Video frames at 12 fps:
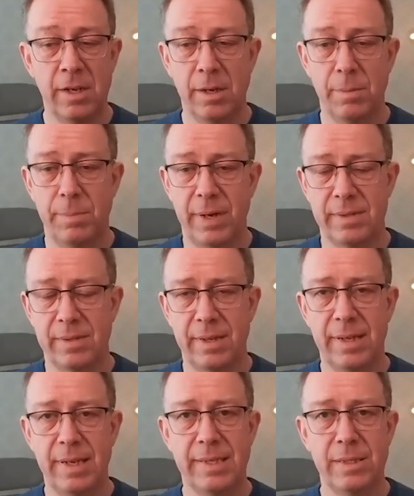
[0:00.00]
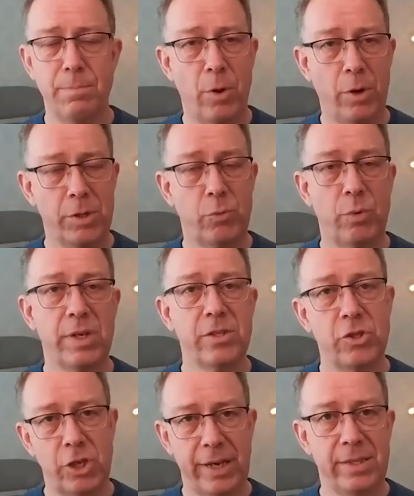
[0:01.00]
but at least monitoring
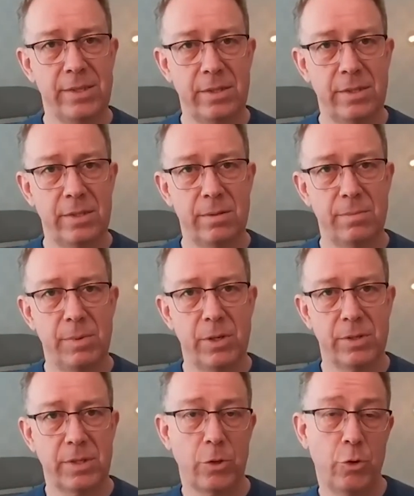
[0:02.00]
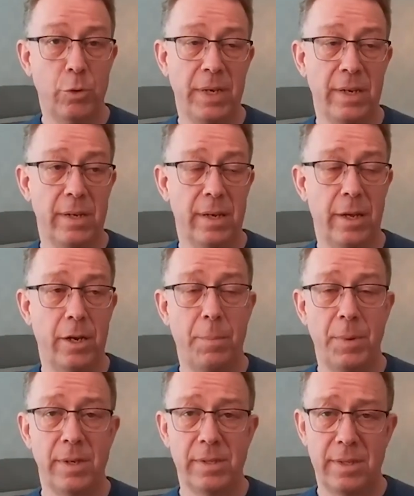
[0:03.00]
changes, because there could be
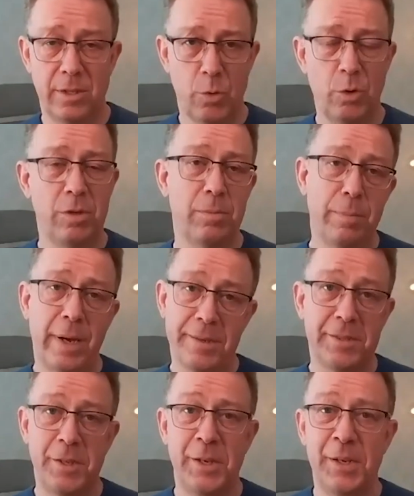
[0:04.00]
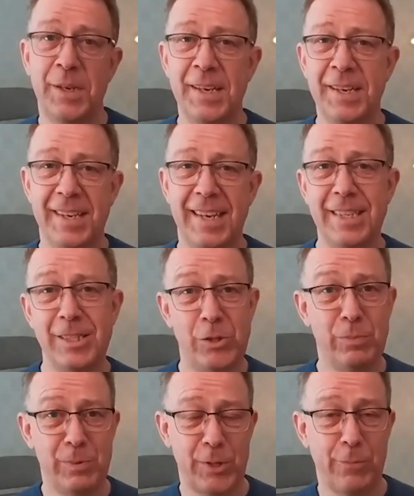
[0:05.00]
anomalies, it's called bugs, in the
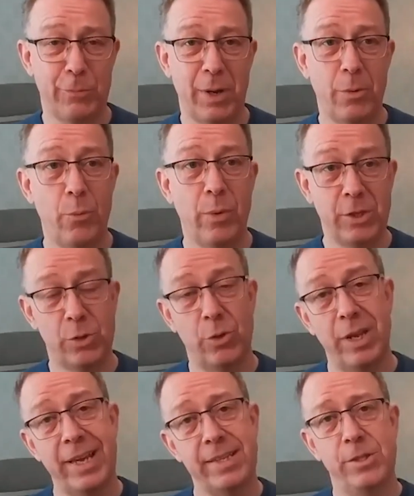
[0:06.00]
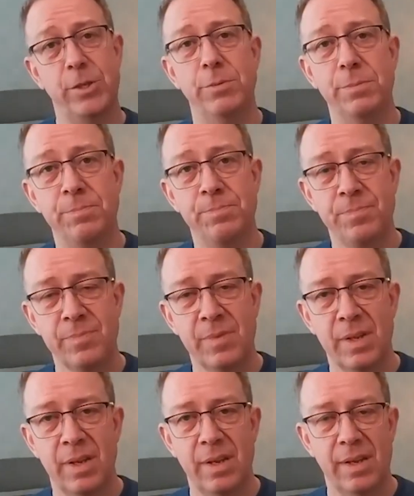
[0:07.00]
SOUP software, which could hit you.
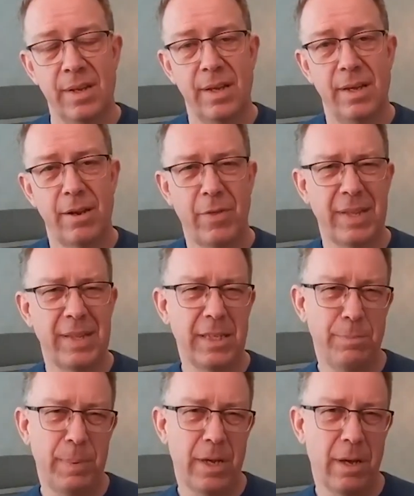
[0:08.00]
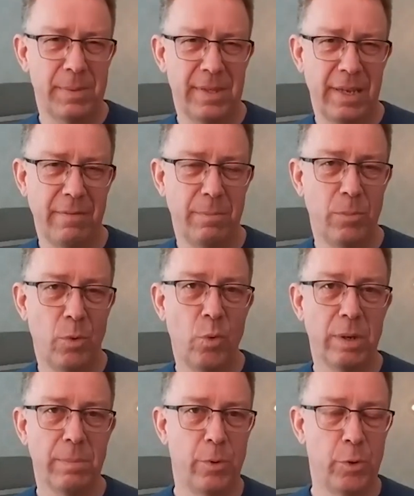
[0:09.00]
And I think this becomes even more
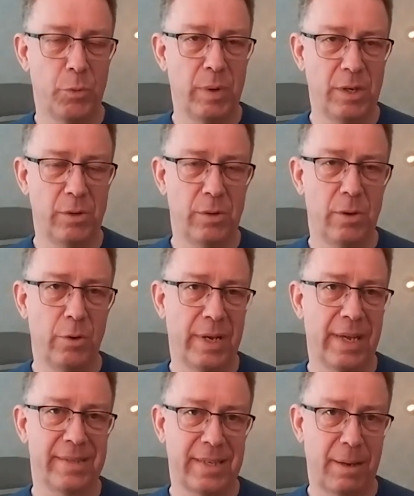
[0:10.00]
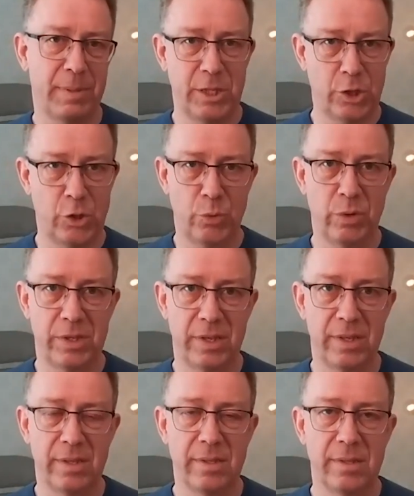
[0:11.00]
important when you look at
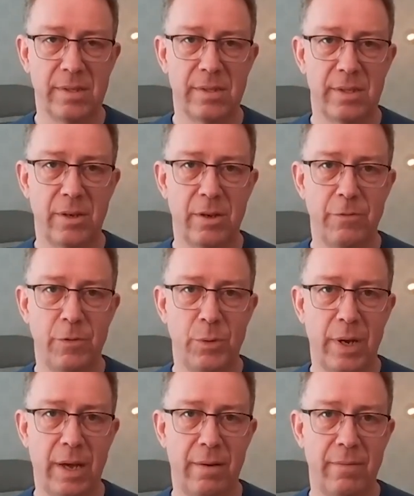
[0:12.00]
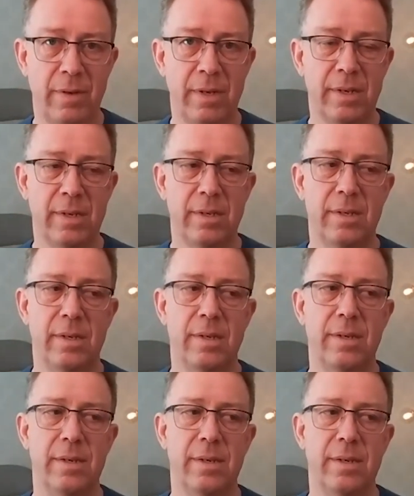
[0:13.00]
cybersecurity. So if you have
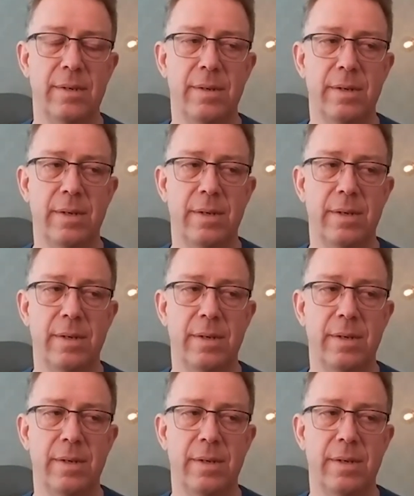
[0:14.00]
a